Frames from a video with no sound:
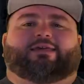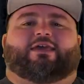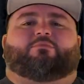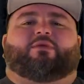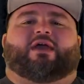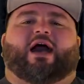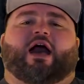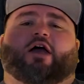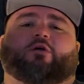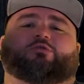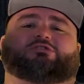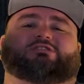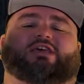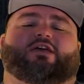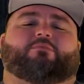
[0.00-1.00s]
Give me Iowa
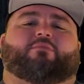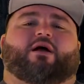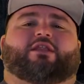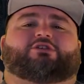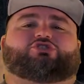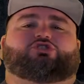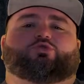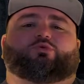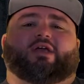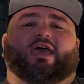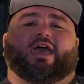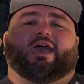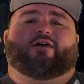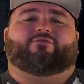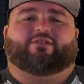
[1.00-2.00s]
State minus
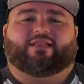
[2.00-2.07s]
2.5.